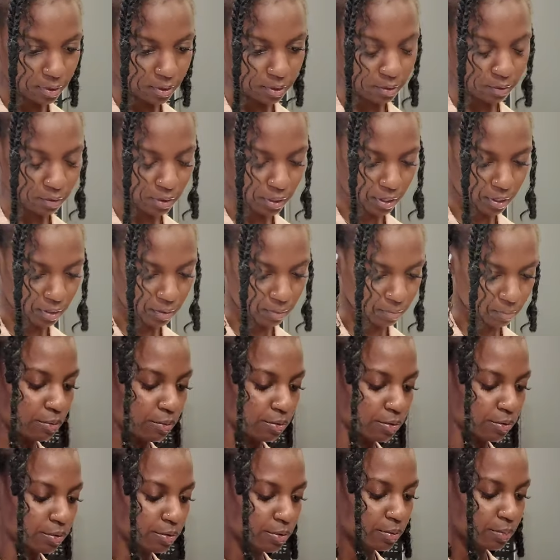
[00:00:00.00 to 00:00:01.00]
Okay.
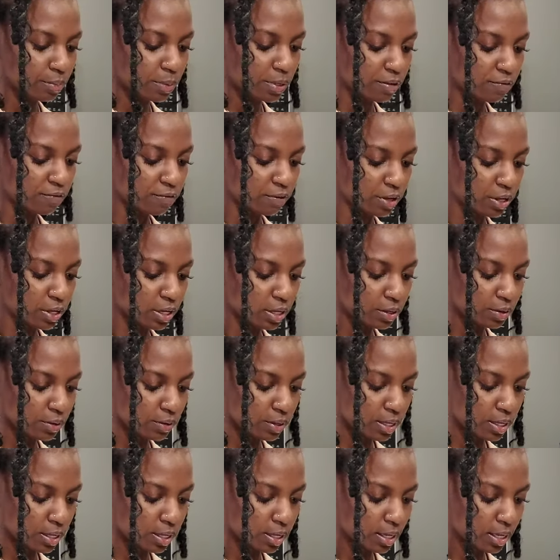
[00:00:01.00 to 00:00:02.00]
Wrote before you
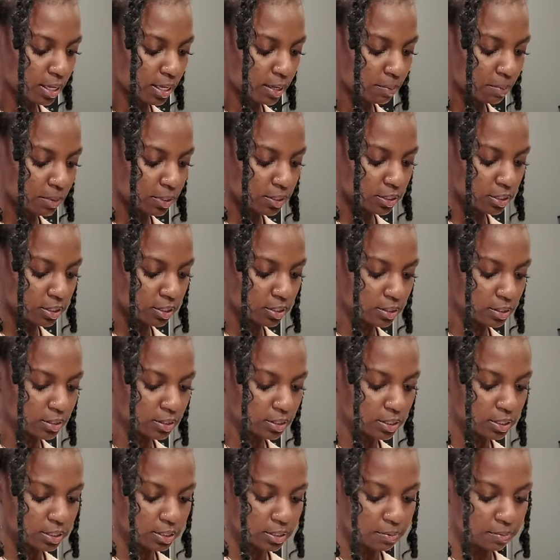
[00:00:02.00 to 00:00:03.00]
came. Excuse
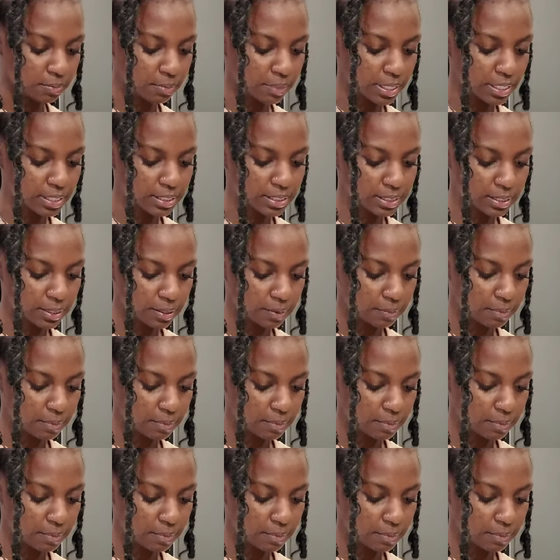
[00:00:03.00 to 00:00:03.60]
the mess you